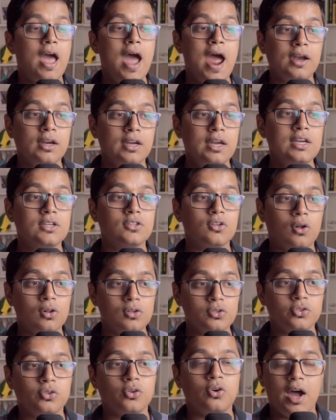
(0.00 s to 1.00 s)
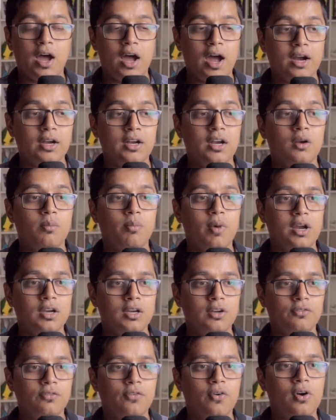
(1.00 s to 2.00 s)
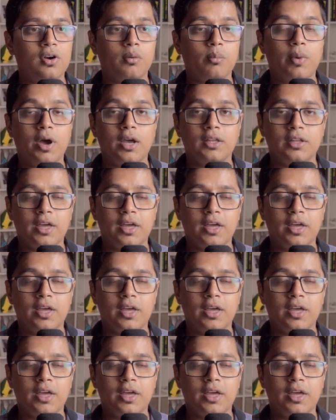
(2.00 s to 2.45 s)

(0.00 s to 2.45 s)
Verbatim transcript: and it's also added by default by the